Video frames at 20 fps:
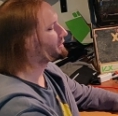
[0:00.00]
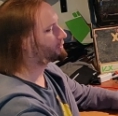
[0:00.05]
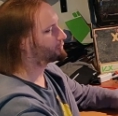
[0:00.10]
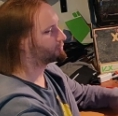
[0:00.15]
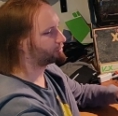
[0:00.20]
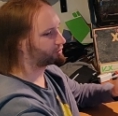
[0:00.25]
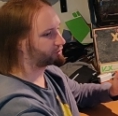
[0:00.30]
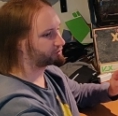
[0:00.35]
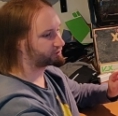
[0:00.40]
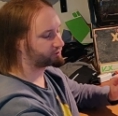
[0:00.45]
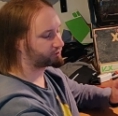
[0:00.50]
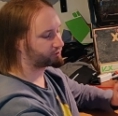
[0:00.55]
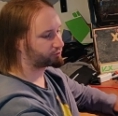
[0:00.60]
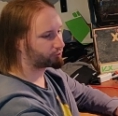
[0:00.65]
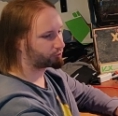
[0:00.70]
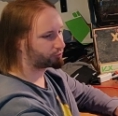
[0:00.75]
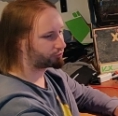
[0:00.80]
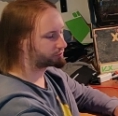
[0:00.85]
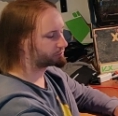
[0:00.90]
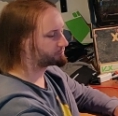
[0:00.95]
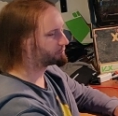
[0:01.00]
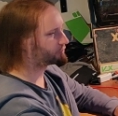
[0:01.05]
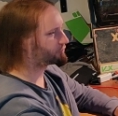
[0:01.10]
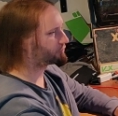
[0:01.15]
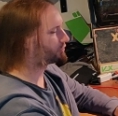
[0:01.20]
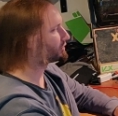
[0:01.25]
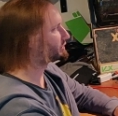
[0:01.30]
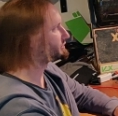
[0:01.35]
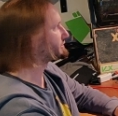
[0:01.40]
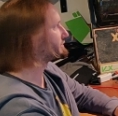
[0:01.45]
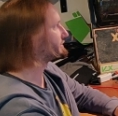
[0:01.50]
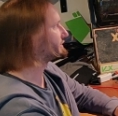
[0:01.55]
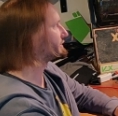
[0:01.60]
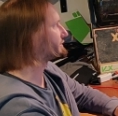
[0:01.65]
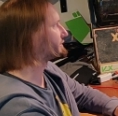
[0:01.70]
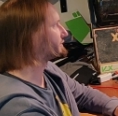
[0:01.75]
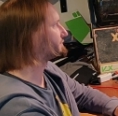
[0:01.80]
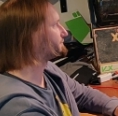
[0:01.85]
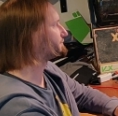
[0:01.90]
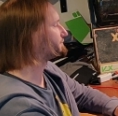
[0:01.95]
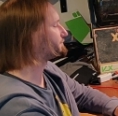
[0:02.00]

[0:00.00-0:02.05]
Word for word: We already know from before that